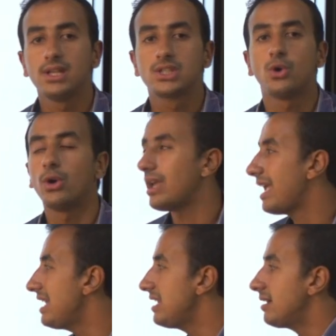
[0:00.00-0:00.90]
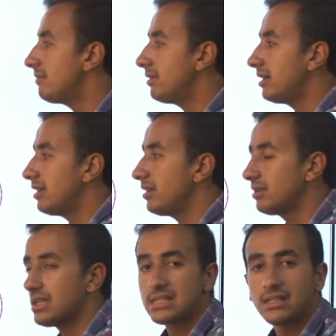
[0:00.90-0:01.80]
So any number
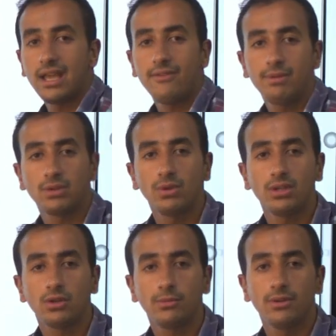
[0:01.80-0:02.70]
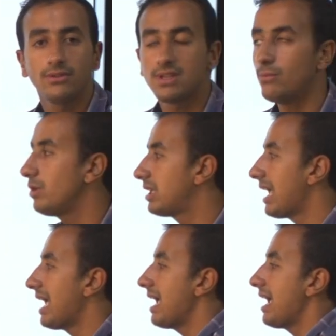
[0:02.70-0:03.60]
doesn't have between common of them, we
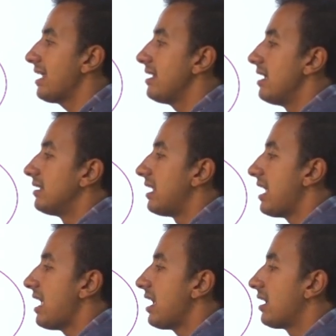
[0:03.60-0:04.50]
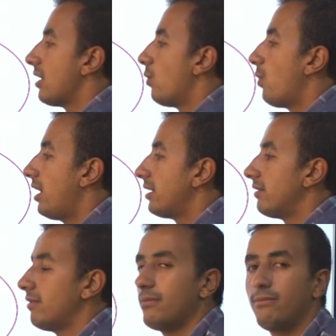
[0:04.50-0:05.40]
can take 1,
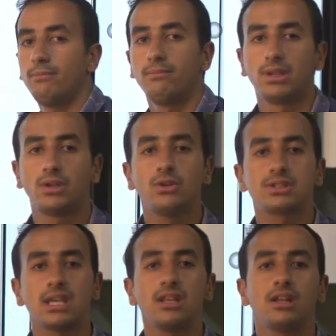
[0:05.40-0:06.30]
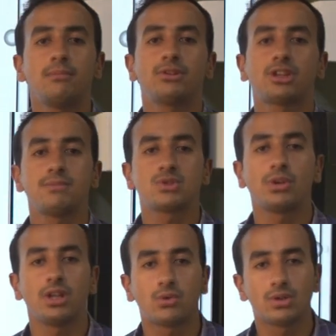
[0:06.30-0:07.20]
because any number times
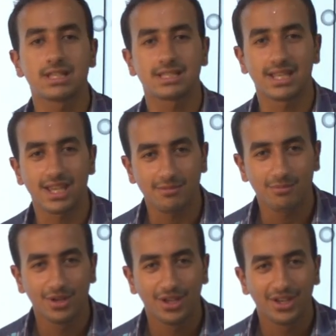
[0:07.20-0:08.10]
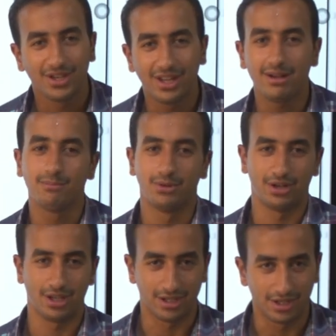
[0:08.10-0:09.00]
1 equals the same
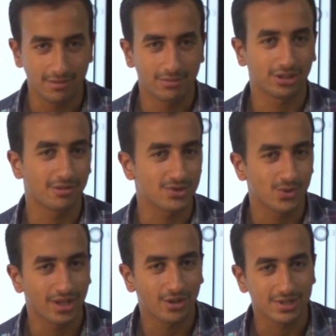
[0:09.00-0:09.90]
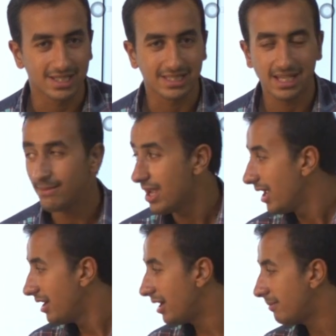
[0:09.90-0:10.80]
number. Any number times 1 equals the same
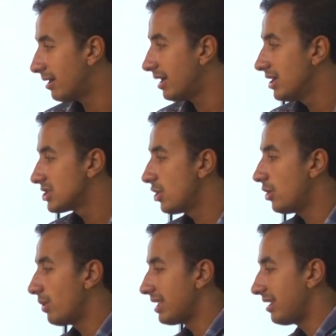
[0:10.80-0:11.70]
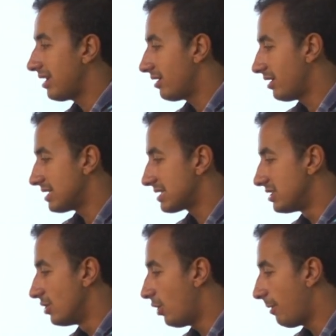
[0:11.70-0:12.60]
number. So when there is
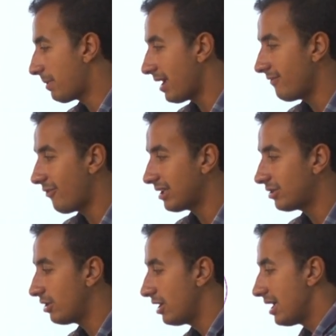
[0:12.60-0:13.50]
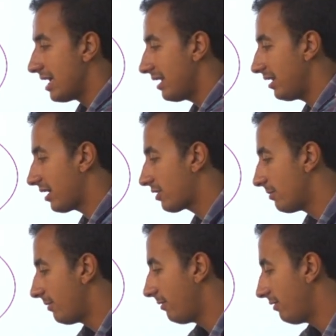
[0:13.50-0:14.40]
no prime factor in the
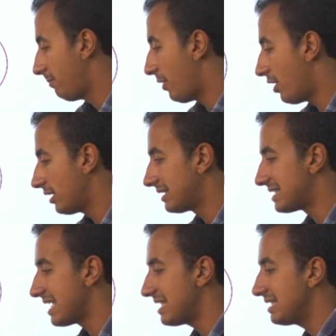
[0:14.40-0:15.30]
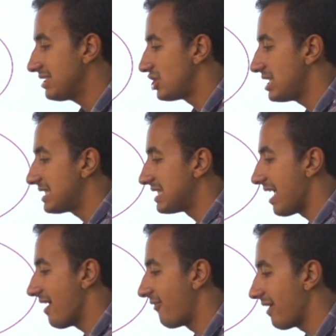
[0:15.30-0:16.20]
common part, then
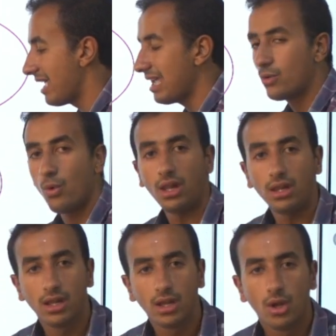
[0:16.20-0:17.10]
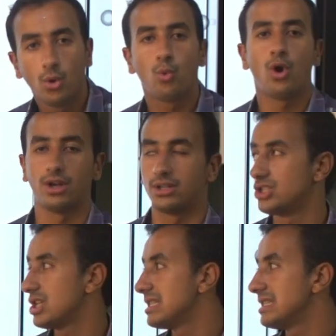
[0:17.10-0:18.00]
GCF equal 1.
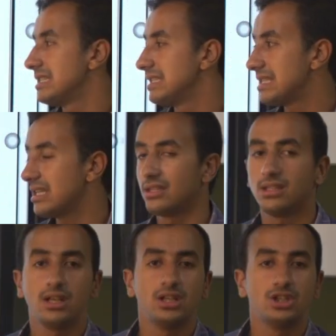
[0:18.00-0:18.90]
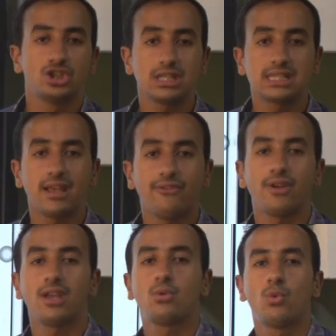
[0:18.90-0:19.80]
Then GCF
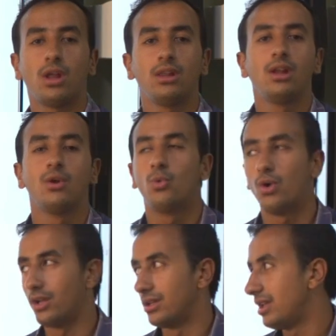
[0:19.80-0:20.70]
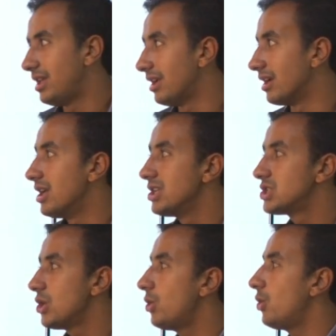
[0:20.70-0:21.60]
equal 1 here.
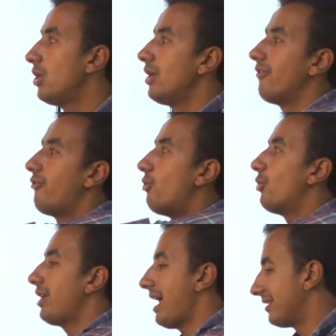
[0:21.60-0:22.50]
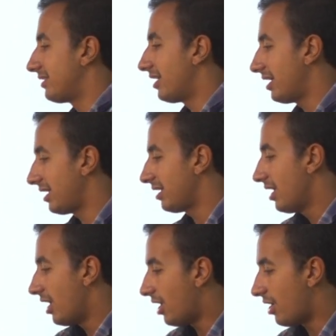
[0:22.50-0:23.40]
So 4 and 9
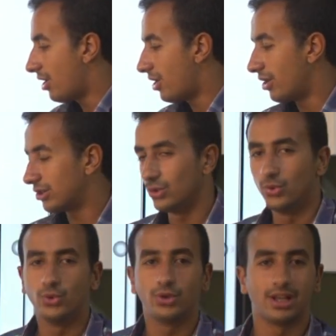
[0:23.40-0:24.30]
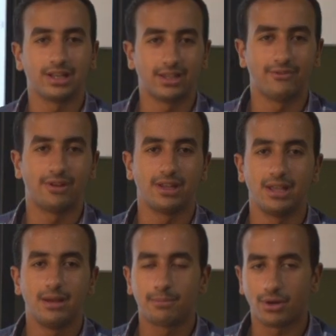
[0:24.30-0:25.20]
are two relatively
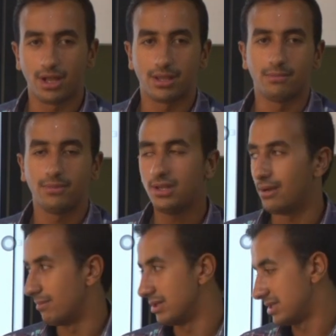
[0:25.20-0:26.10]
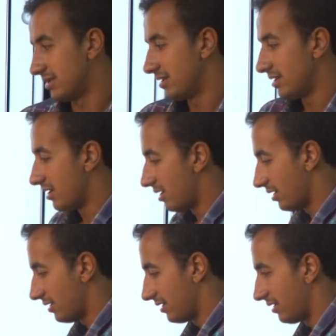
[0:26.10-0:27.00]
prime numbers.
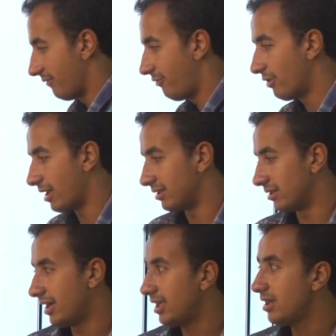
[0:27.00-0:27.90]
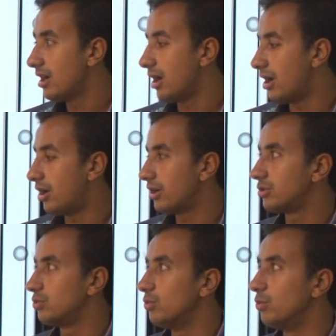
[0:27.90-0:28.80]
4 and 9 are
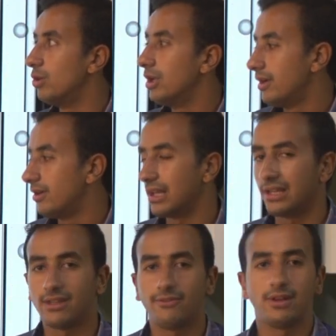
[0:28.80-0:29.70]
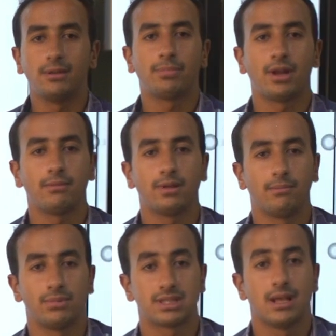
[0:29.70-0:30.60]
two relatively prime
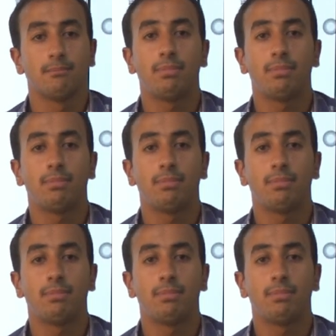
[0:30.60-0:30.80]
numbers.